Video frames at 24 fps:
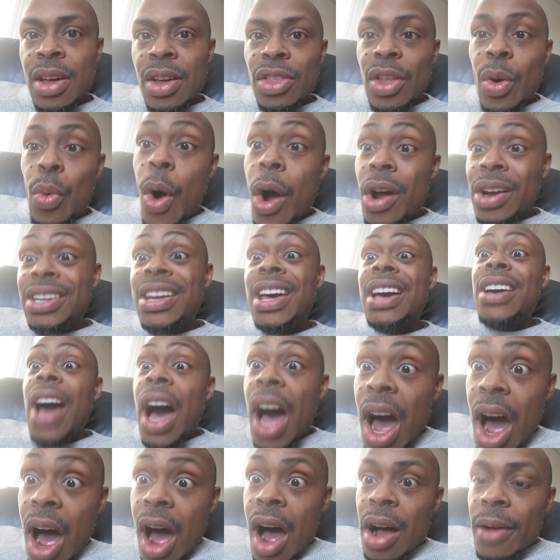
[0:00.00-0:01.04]
The word
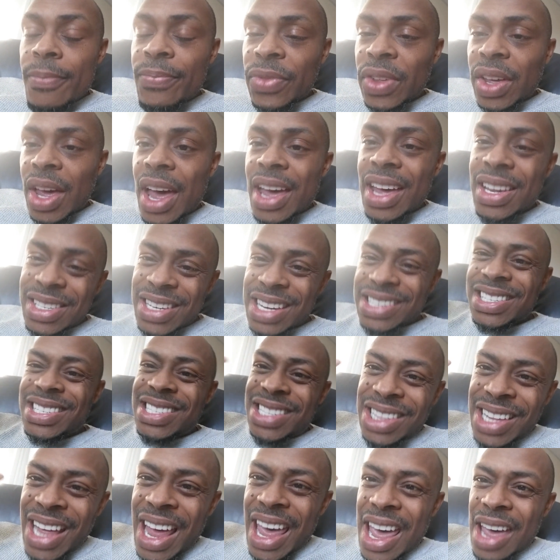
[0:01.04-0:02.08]
nigger, okay, is just
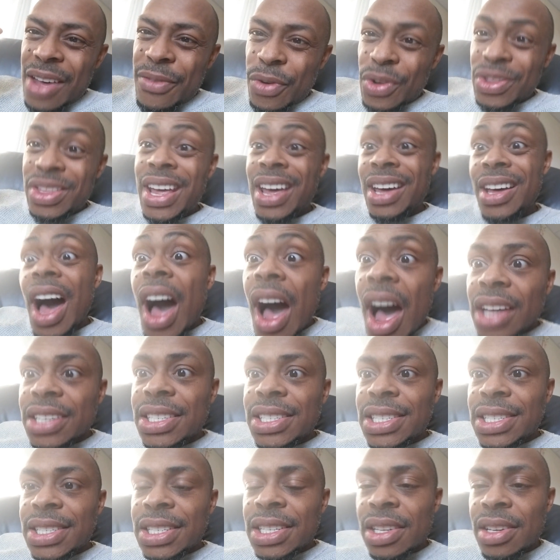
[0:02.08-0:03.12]
slang for
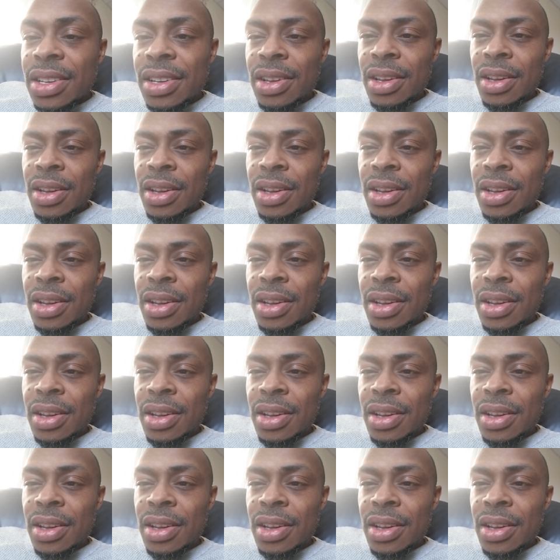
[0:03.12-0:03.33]
niggas.